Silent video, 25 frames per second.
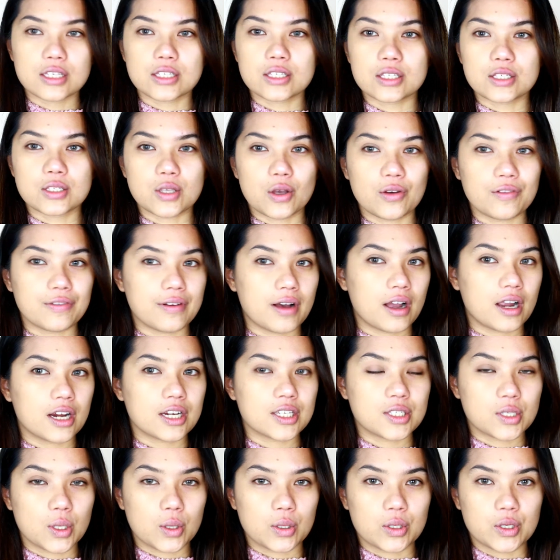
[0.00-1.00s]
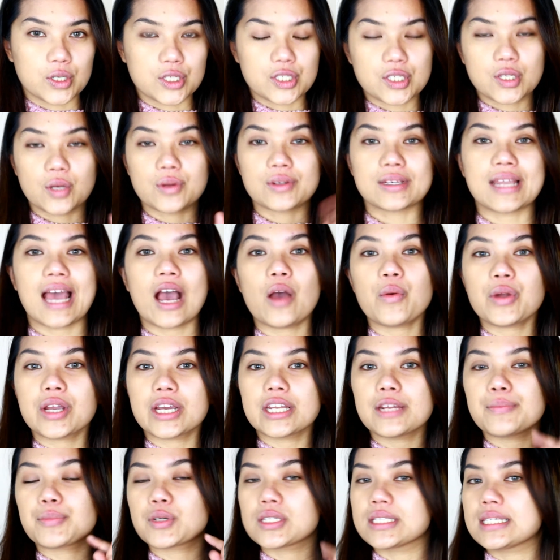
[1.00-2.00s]
So far so good. So now we're
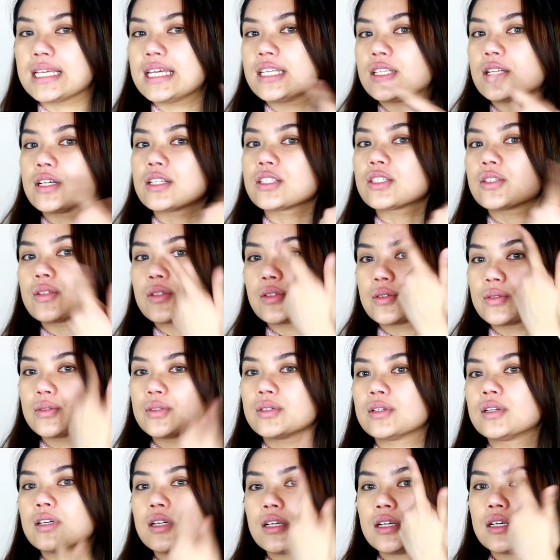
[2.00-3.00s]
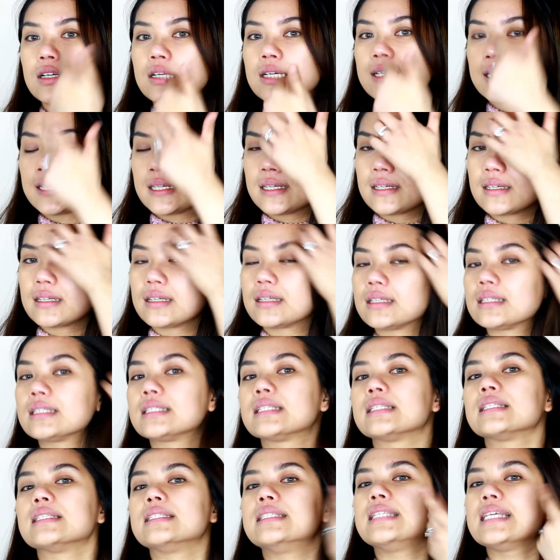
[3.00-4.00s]
gonna proceed onto
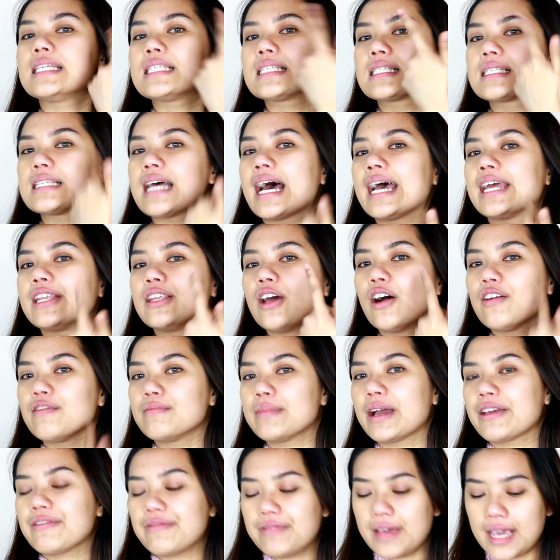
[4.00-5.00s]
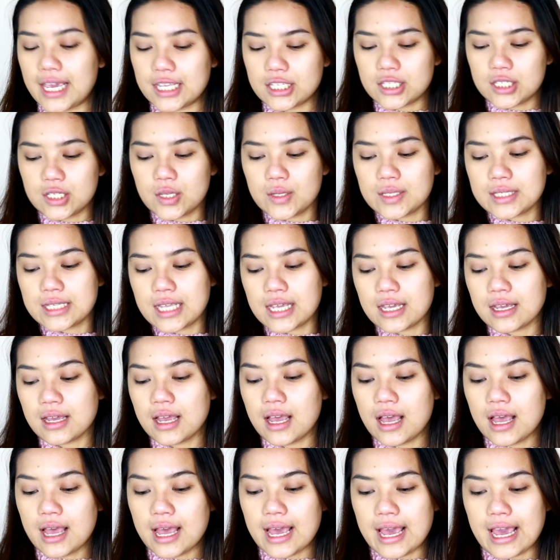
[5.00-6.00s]
this side of my face using
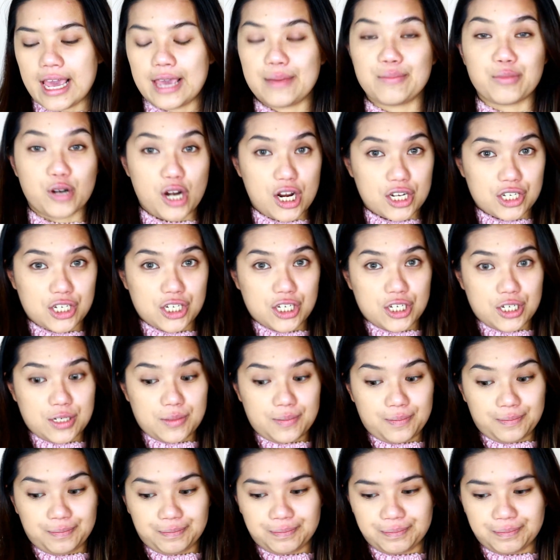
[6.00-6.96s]
a brush.